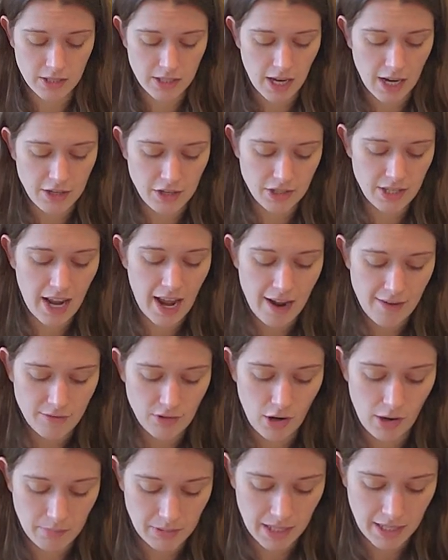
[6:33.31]
I just have
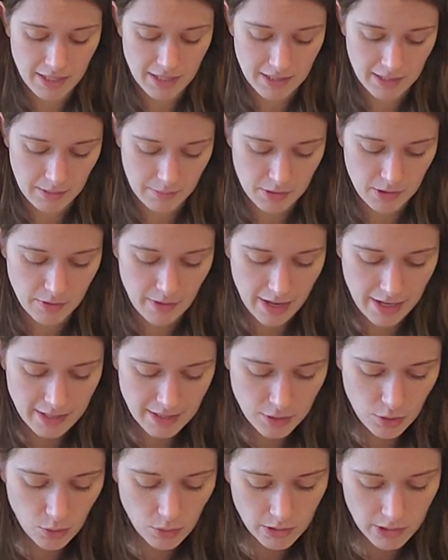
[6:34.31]
not planted them. So
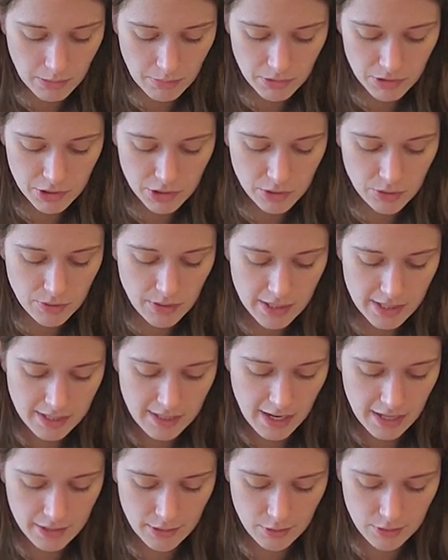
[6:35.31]
that's goal number two, is
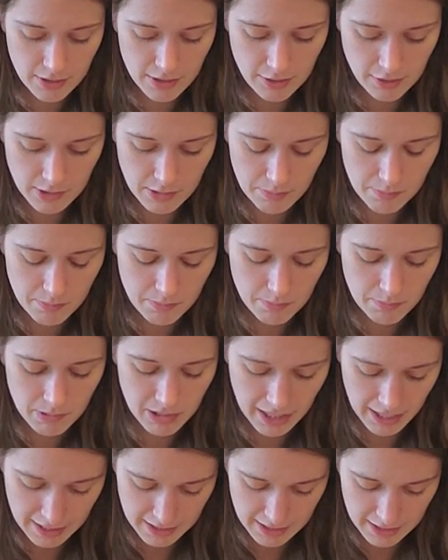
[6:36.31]
get those guilds
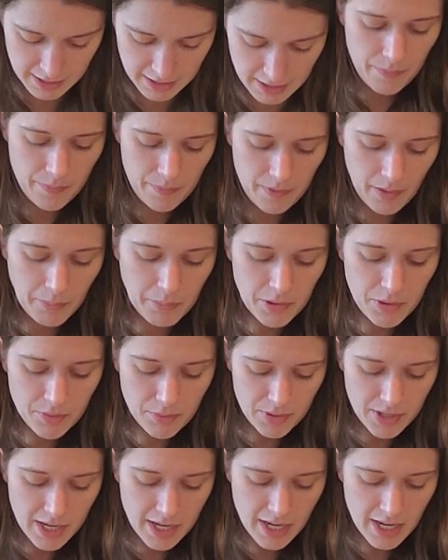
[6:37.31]
planted. Number
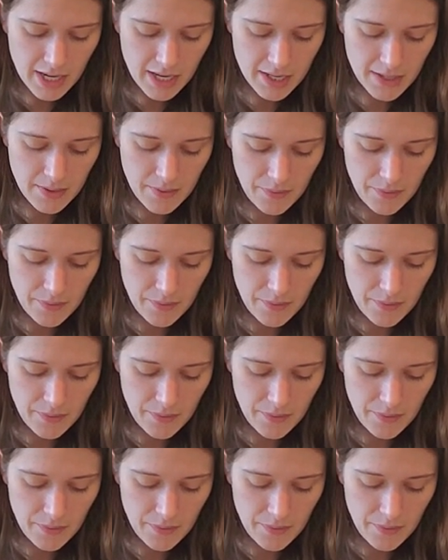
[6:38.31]
three